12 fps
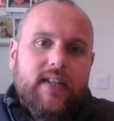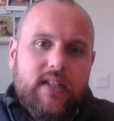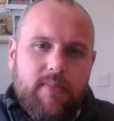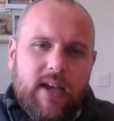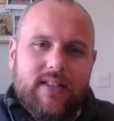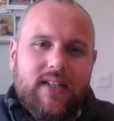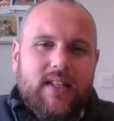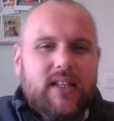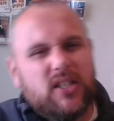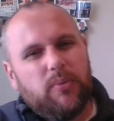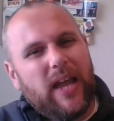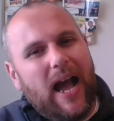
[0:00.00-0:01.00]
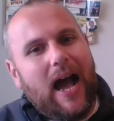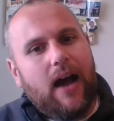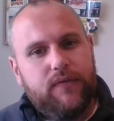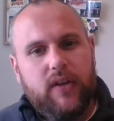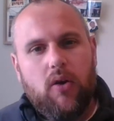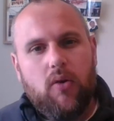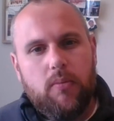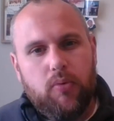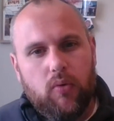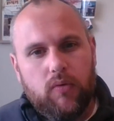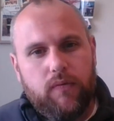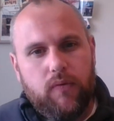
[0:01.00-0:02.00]
domestically, so we have to go
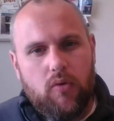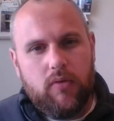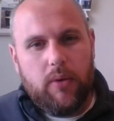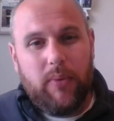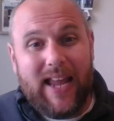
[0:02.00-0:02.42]
abroad for it.